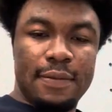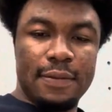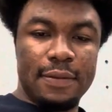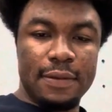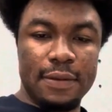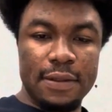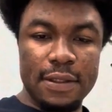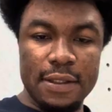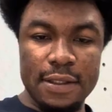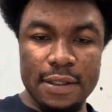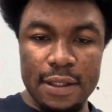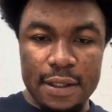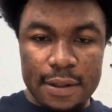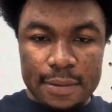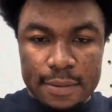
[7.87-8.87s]
This
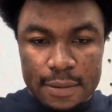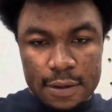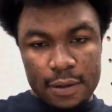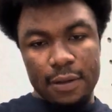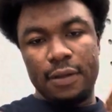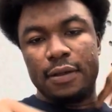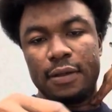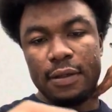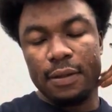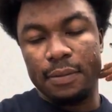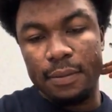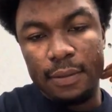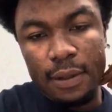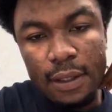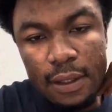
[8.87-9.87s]
Sam. I'm
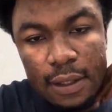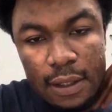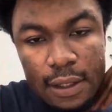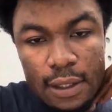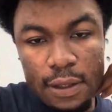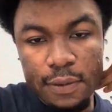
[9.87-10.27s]
back again